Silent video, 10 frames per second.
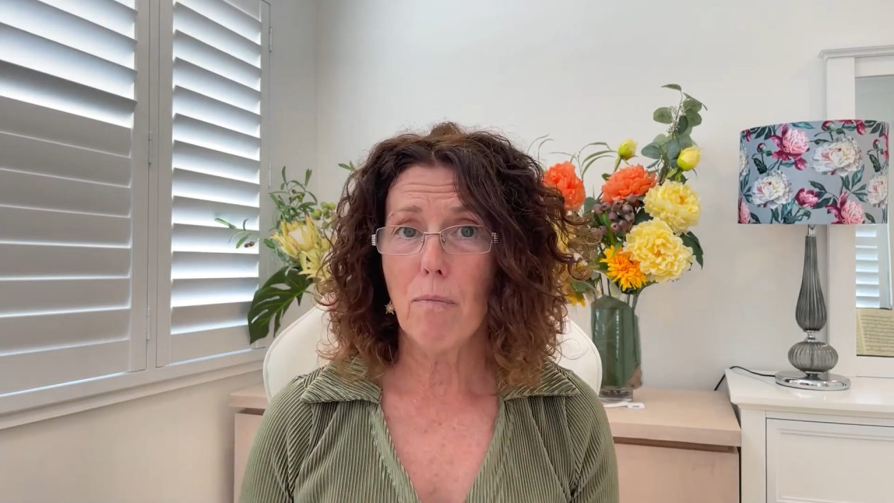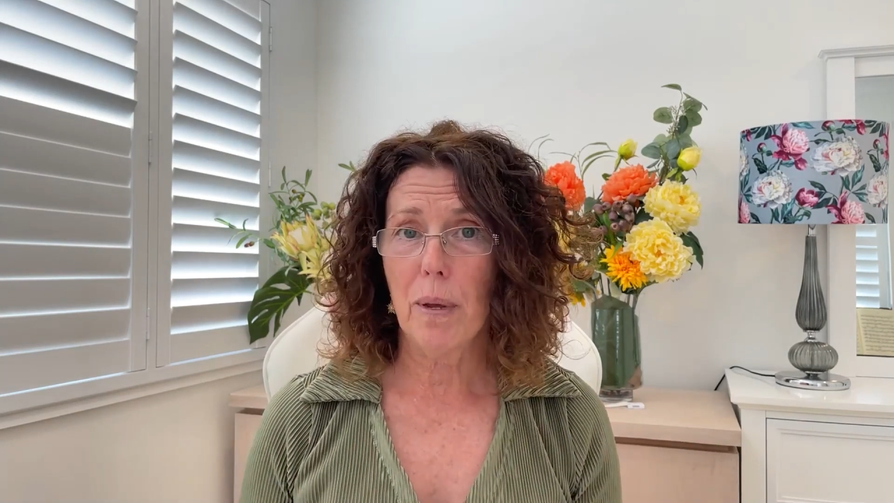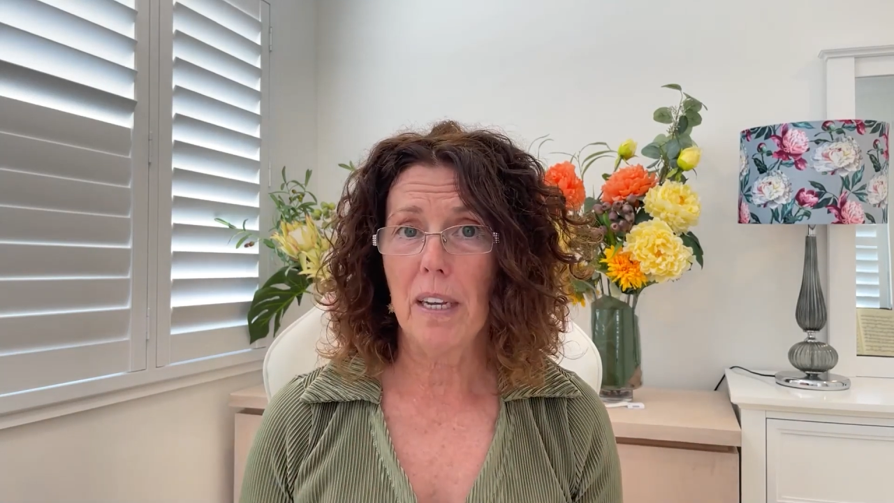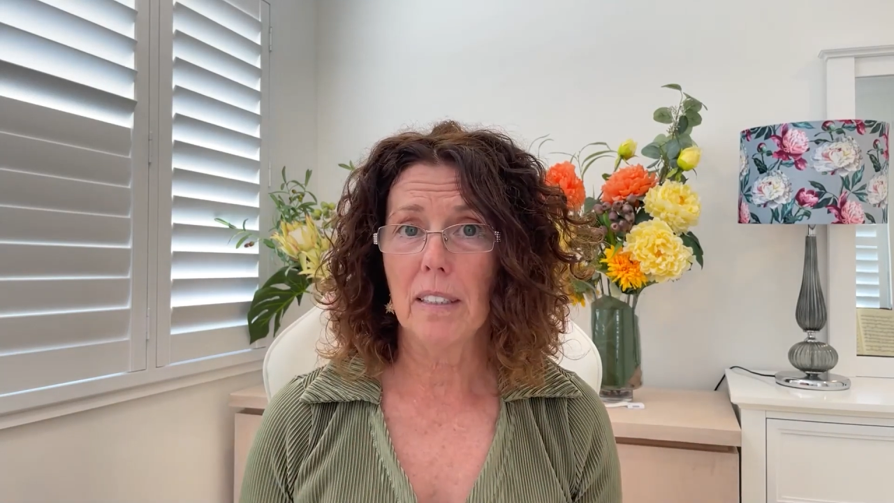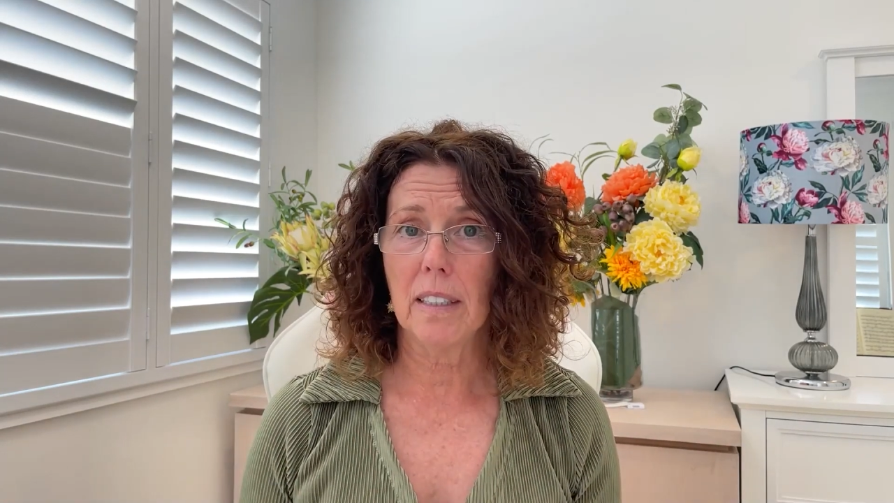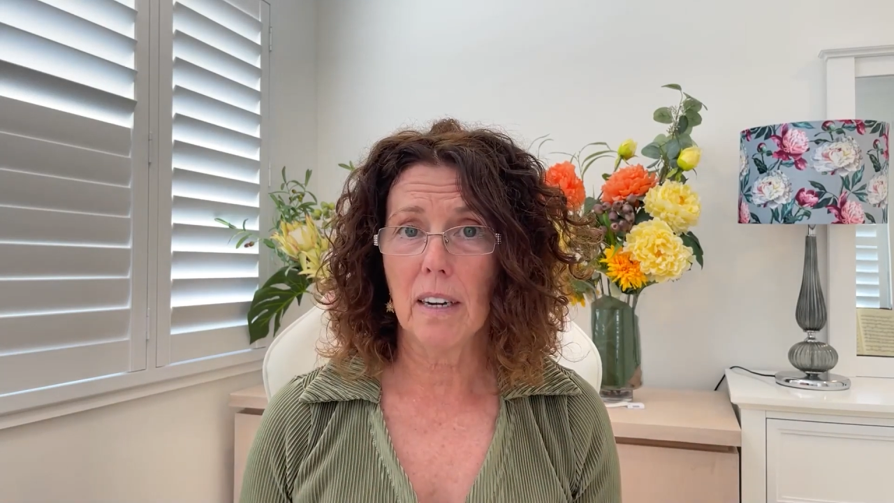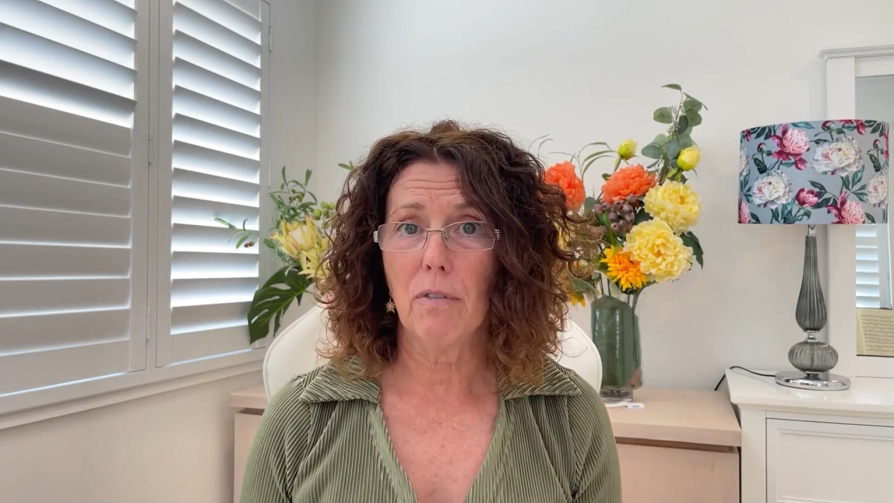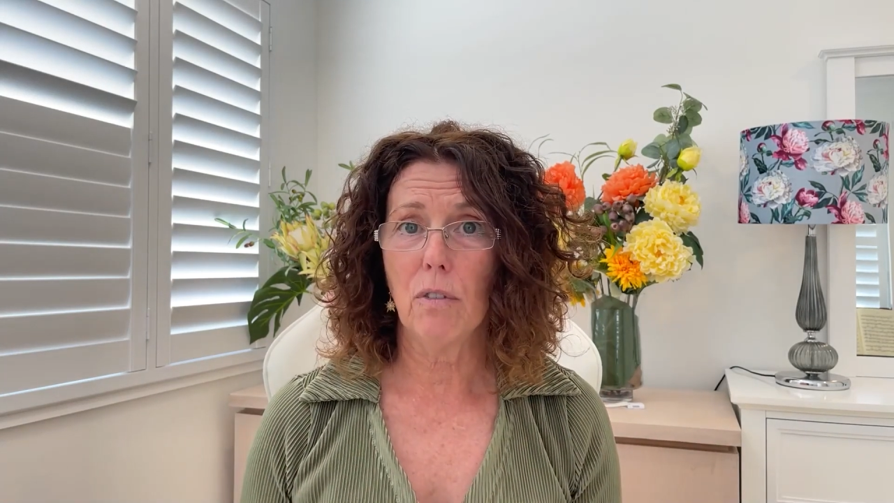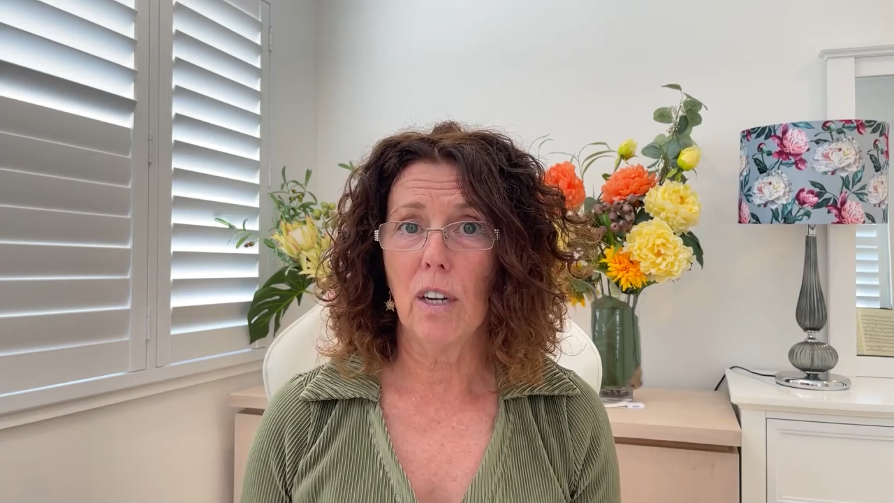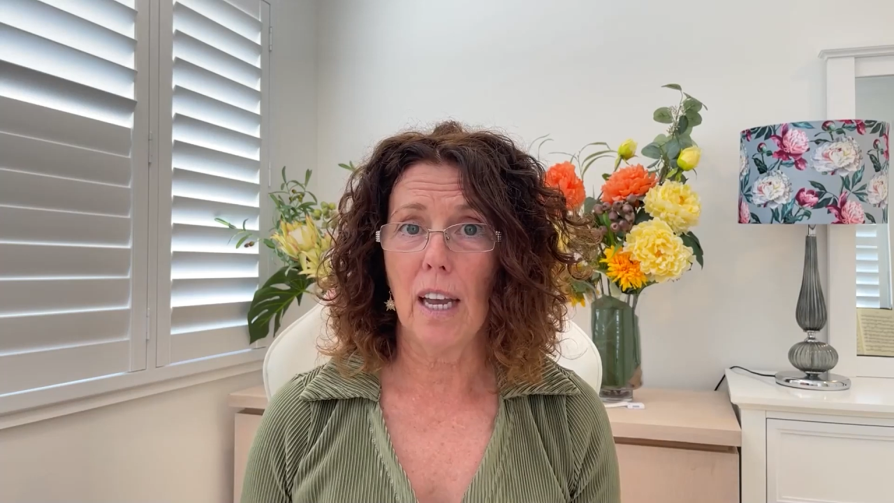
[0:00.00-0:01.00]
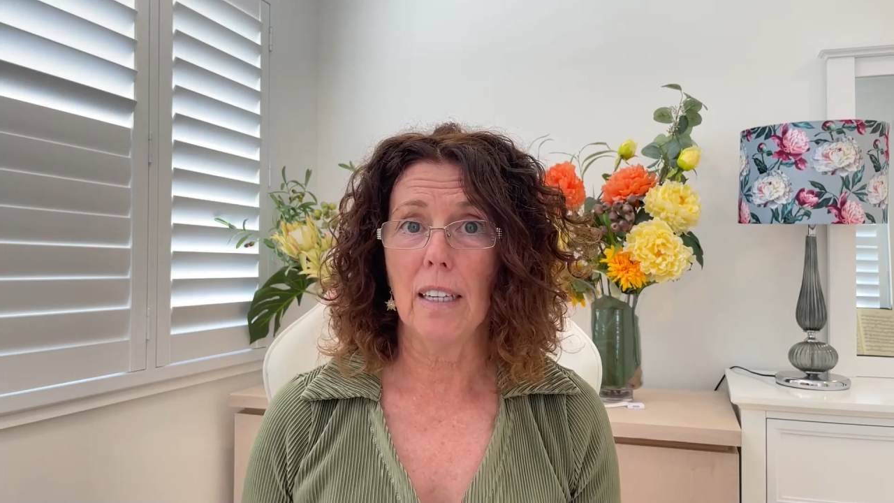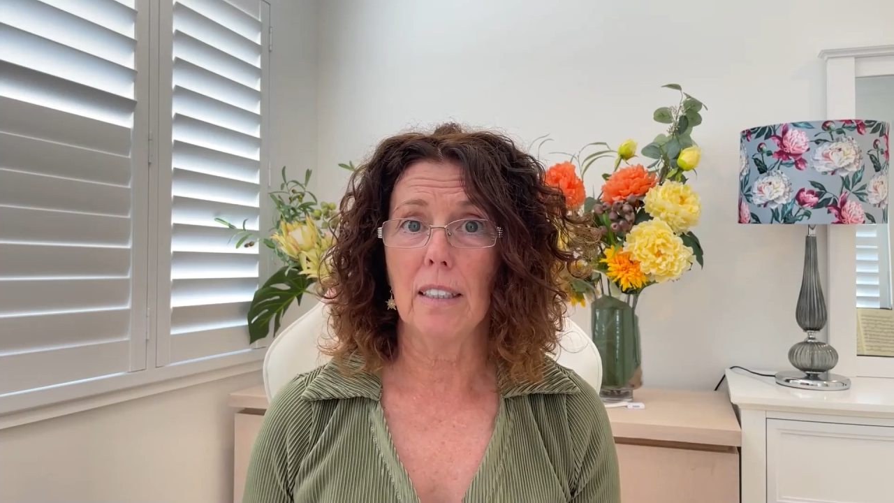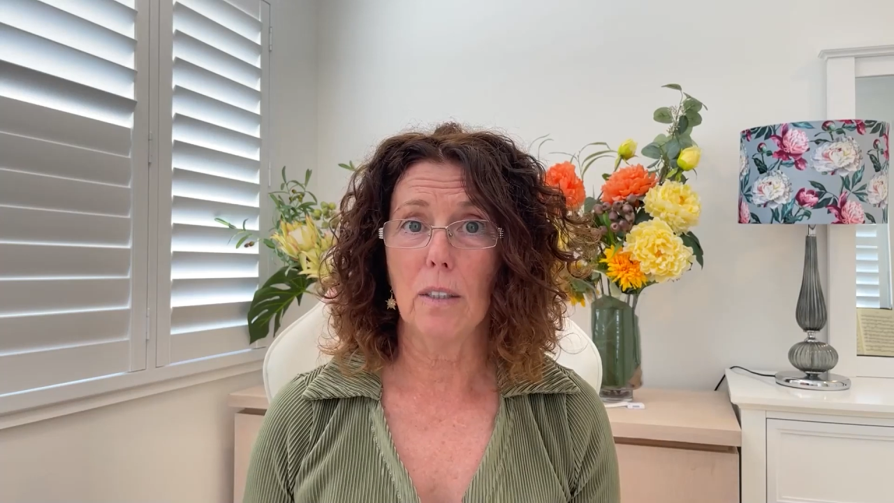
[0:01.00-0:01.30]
been several guests